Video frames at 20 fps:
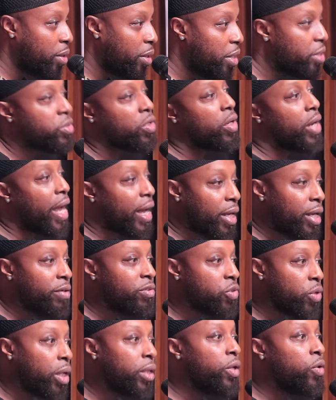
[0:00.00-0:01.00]
So that gives
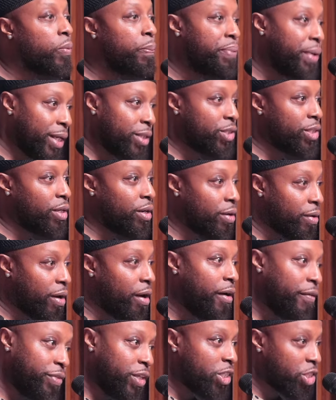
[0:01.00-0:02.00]
you a little picture
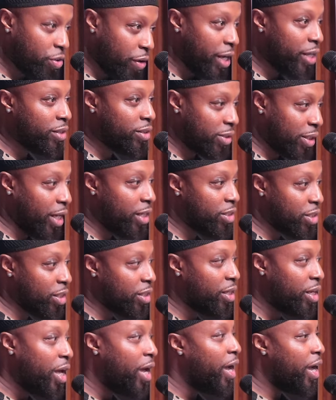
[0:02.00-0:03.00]
of the train station
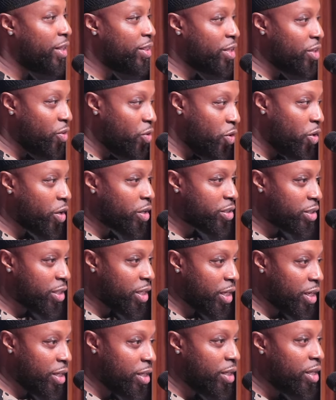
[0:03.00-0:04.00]
in the New York
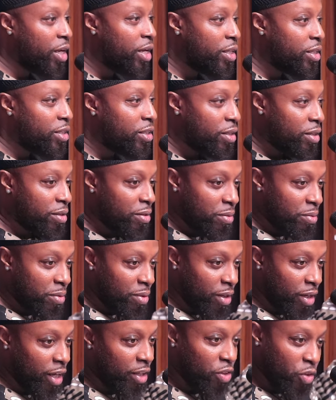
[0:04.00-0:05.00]
City,
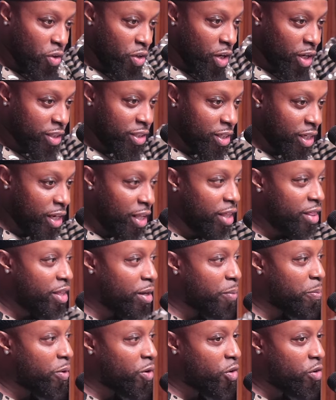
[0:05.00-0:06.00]
in New York City,
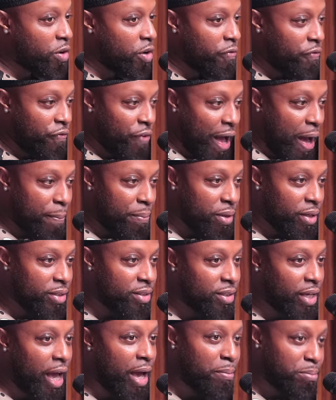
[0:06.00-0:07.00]
the
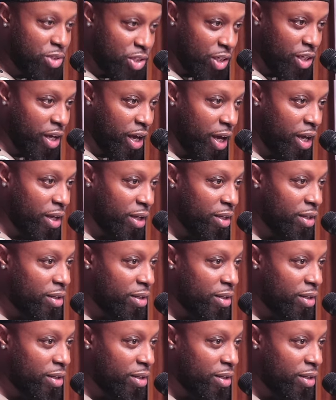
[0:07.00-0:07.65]
fabulous MTA.